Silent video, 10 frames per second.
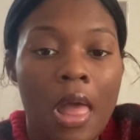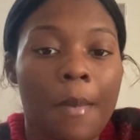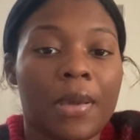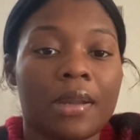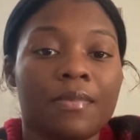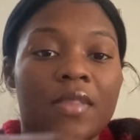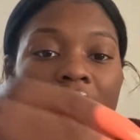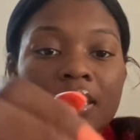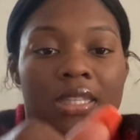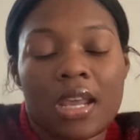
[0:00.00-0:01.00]
but
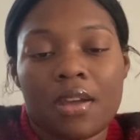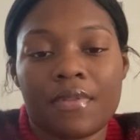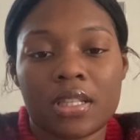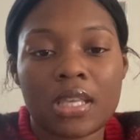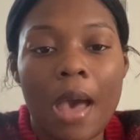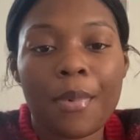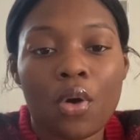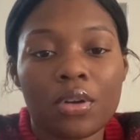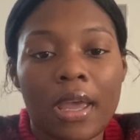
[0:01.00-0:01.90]
instead of the top hole now,